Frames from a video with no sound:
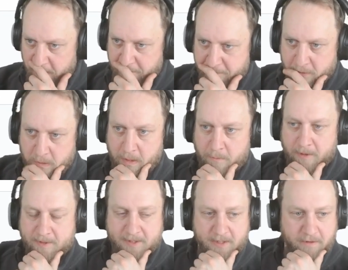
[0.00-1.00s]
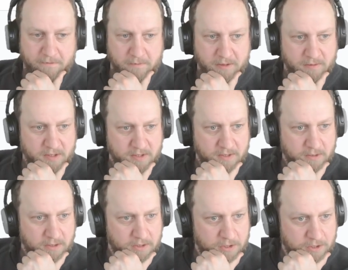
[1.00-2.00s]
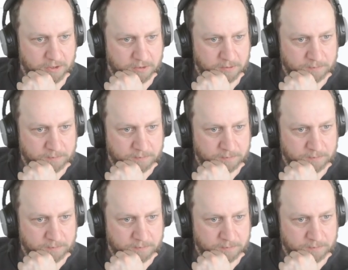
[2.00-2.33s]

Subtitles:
folder with stuff we researched.